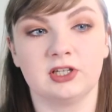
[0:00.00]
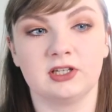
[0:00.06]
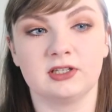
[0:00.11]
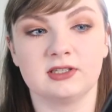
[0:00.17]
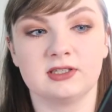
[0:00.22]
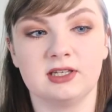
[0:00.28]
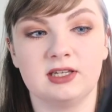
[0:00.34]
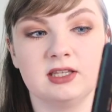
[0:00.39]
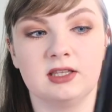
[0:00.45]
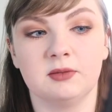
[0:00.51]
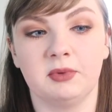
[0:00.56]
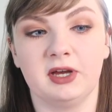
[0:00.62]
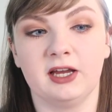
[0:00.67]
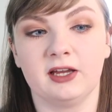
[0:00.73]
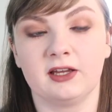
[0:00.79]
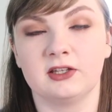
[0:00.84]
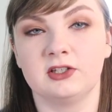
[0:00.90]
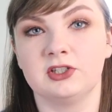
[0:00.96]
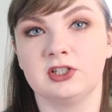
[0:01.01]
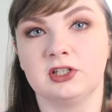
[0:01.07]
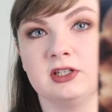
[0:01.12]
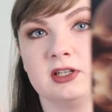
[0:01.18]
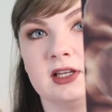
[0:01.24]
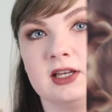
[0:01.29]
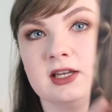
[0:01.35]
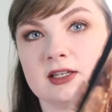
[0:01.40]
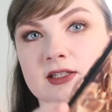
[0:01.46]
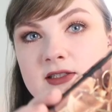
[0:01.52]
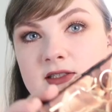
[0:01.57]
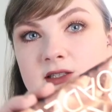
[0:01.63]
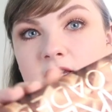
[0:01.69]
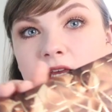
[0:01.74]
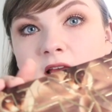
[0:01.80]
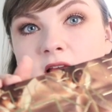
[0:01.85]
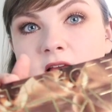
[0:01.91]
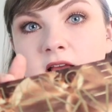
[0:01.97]
you can see the packaging is
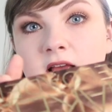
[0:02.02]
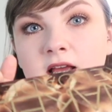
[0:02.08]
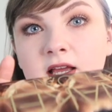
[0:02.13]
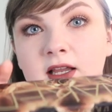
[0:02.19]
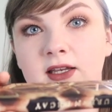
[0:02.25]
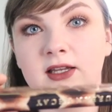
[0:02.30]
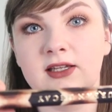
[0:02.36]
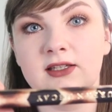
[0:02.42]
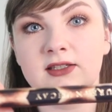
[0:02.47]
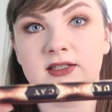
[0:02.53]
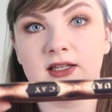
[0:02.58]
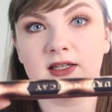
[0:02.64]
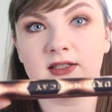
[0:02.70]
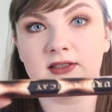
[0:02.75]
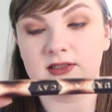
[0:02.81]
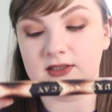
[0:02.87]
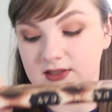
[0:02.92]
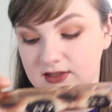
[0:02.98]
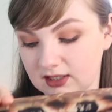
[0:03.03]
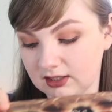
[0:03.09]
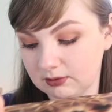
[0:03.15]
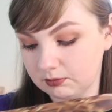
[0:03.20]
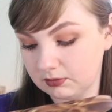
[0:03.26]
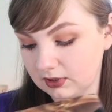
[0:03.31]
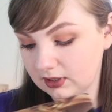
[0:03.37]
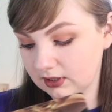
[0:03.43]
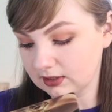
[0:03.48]
nice and slim.